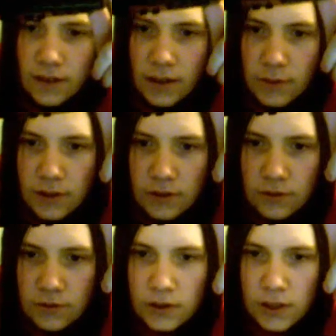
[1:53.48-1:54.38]
That'd be
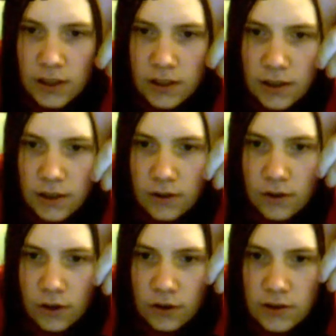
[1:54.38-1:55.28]
cool. Yeah.
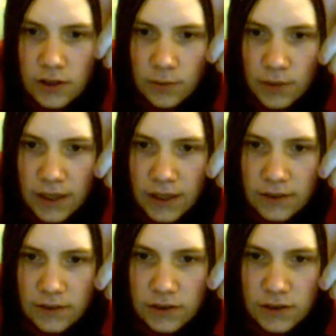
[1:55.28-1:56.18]
On the top there,
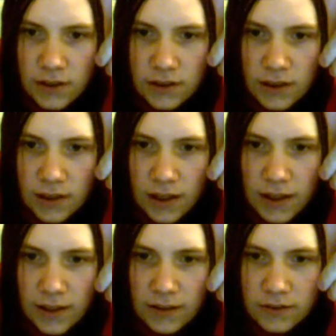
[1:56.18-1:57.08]
just under the
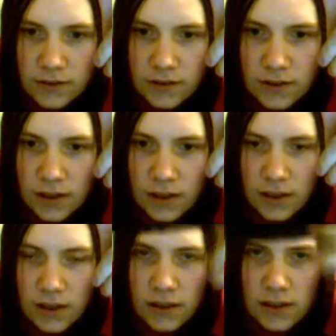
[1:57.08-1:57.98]
light,
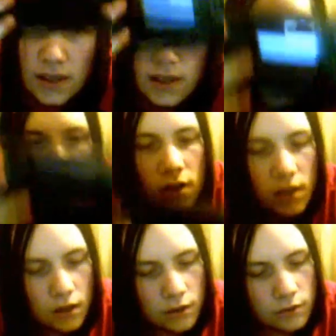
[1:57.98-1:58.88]
is a
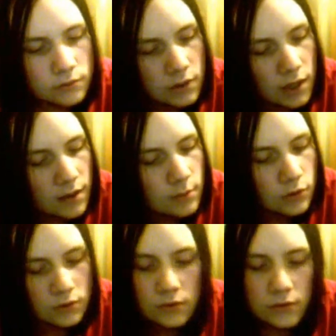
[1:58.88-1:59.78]
video
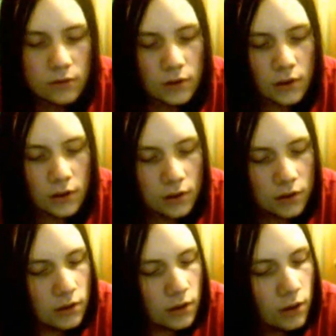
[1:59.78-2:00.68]
cable
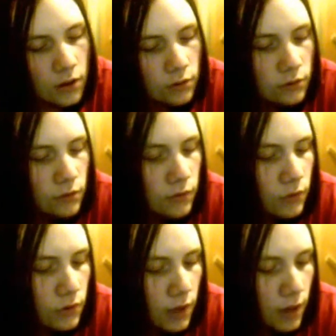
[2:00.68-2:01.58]
hole
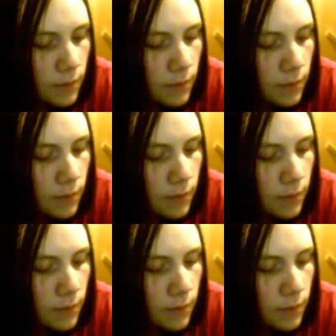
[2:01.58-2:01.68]
for